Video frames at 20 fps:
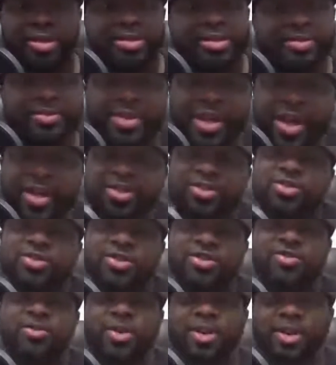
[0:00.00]
And sometimes you
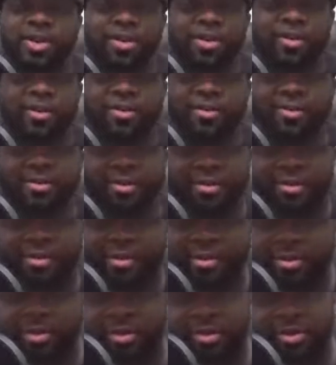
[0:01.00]
just wanna,
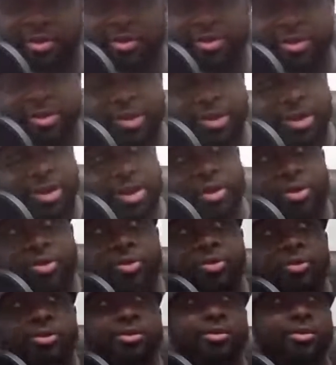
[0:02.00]

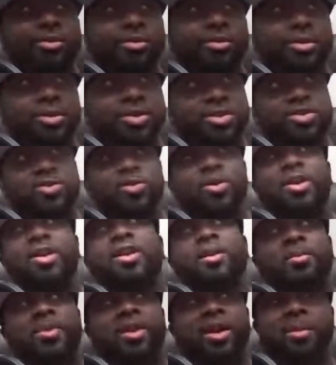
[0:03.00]
you just want
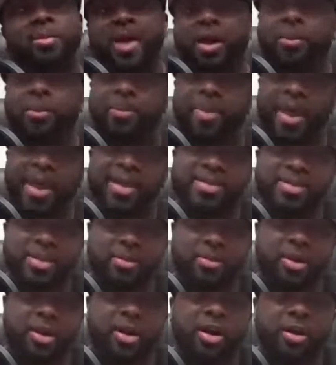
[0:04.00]
it to be about
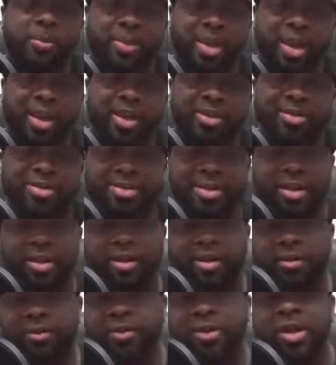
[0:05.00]
basketball, man,
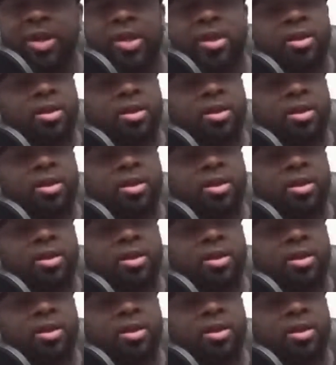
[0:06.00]
instead of